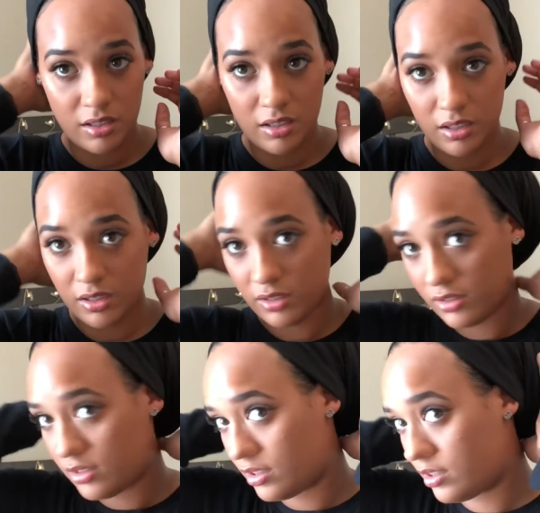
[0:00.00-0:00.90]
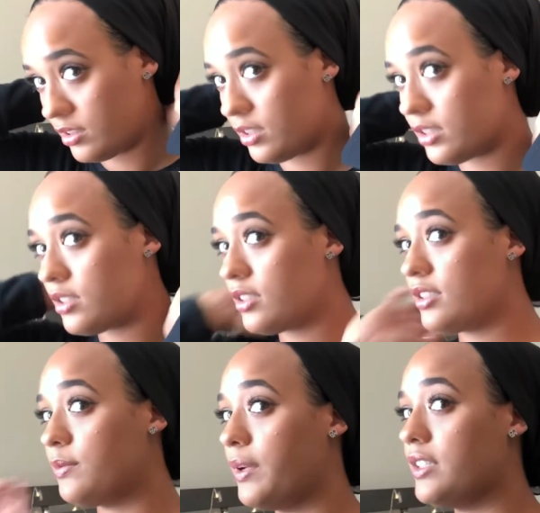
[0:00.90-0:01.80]
And this
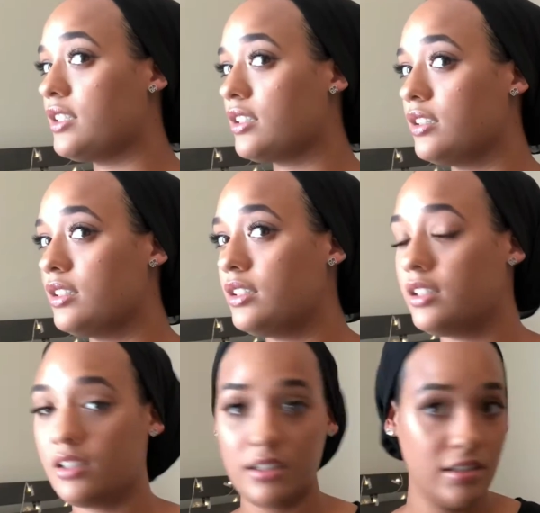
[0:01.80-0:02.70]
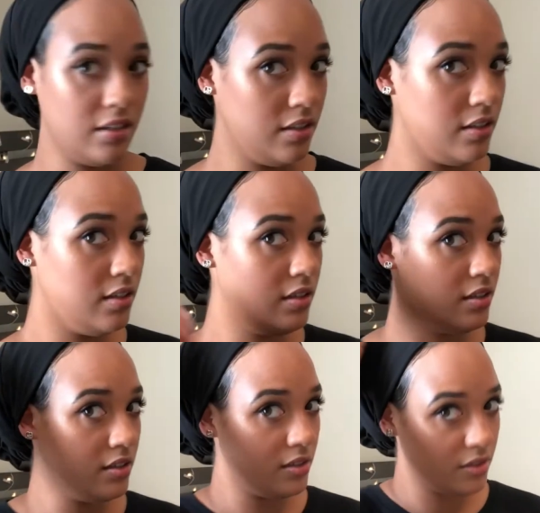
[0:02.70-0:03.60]
is basically
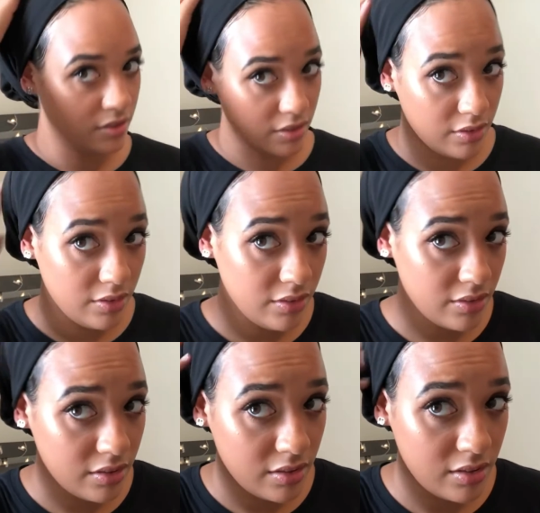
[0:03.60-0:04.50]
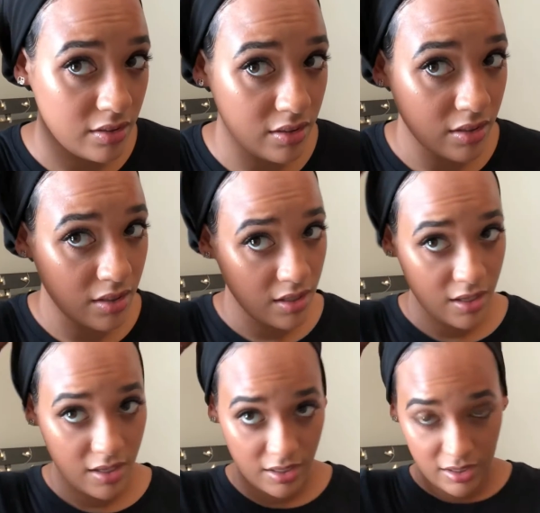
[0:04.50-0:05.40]
the look.
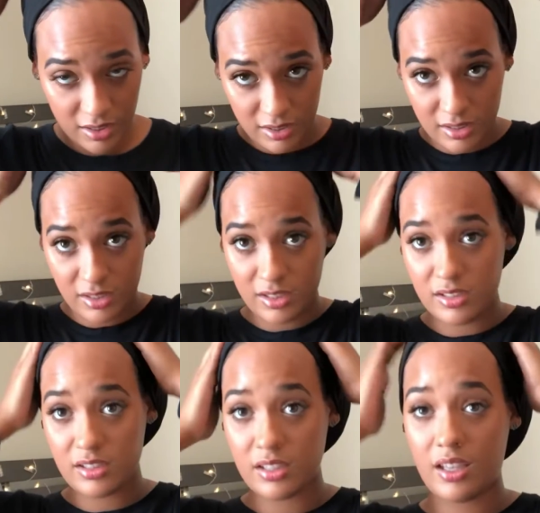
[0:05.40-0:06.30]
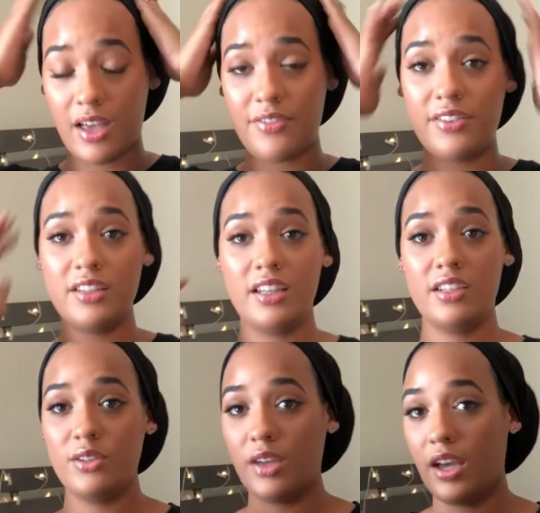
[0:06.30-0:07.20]
It is, I feel
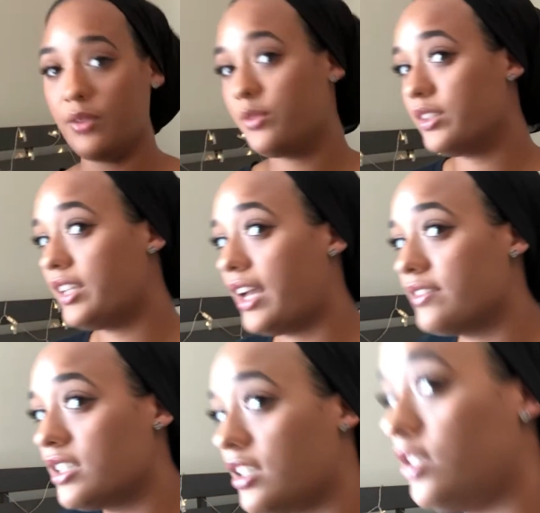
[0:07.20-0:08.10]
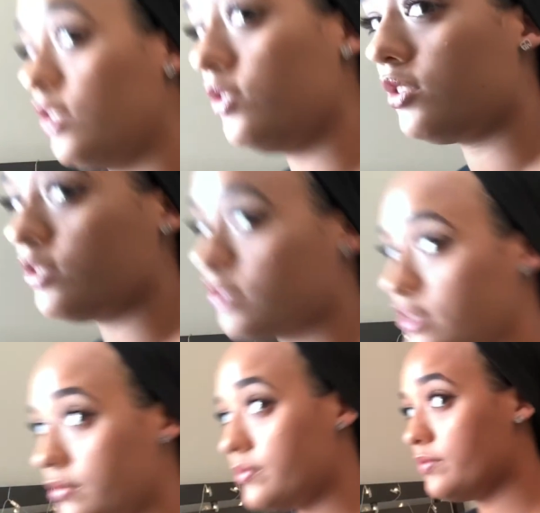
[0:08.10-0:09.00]
like you really have to get used to it.